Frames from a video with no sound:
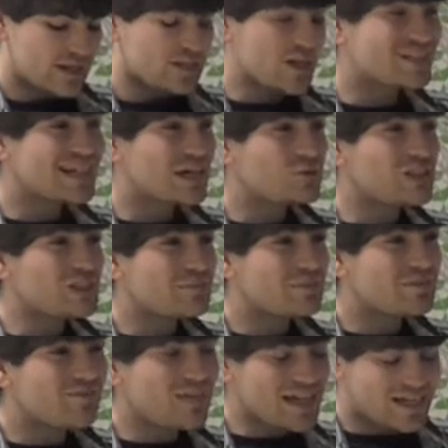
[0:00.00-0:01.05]
Turns out she's
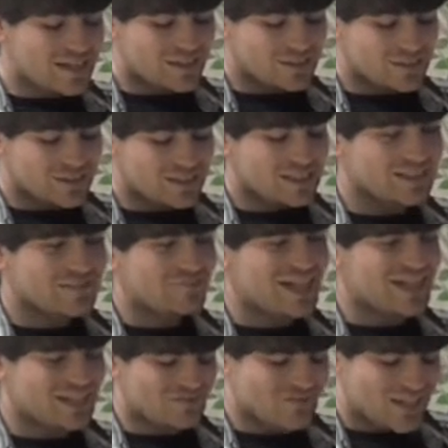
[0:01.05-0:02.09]
been vegan. She's
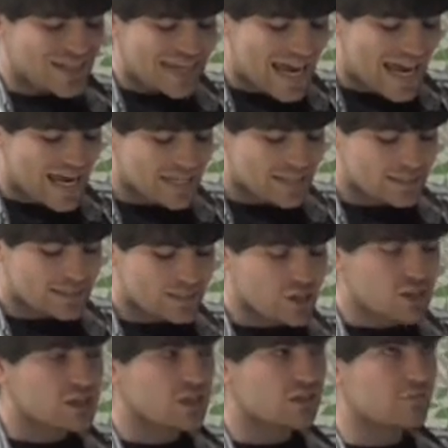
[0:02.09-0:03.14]
vegan for years,
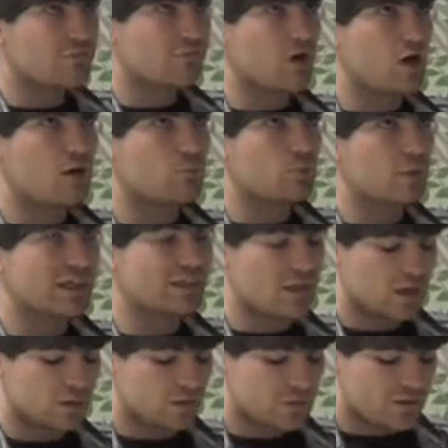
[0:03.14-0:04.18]
just to confirm all my
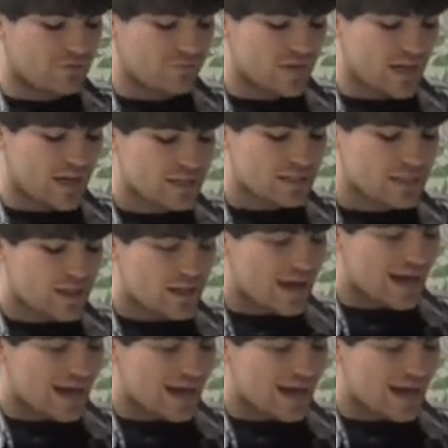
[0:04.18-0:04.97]
culinary fears.